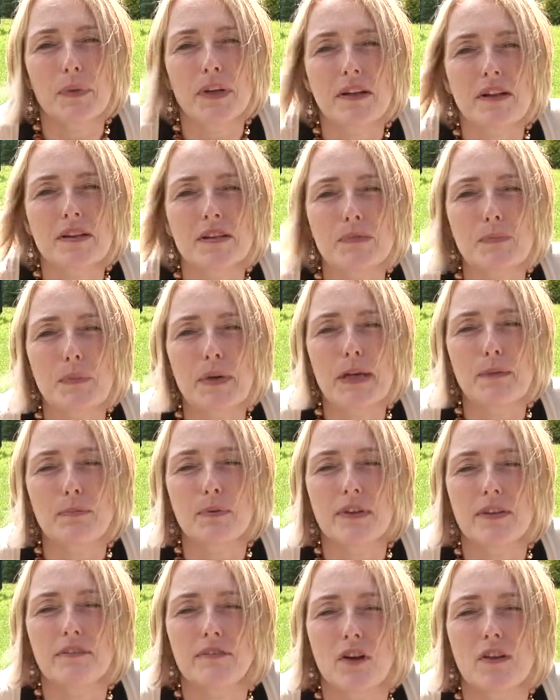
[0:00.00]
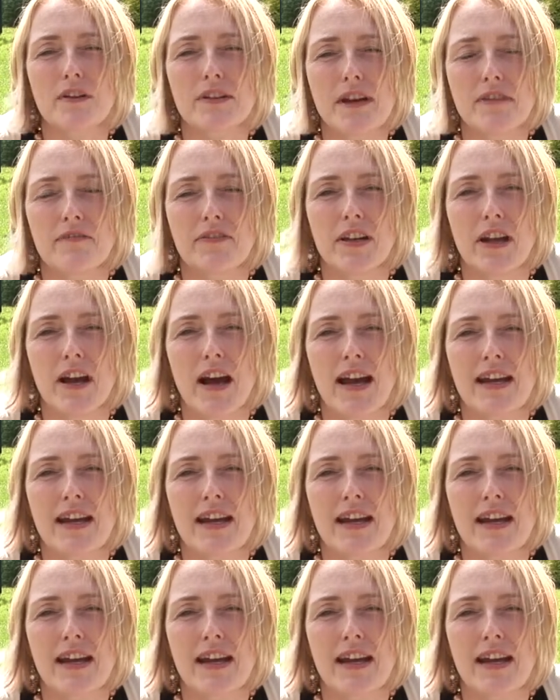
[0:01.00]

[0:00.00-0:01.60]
because people have got definite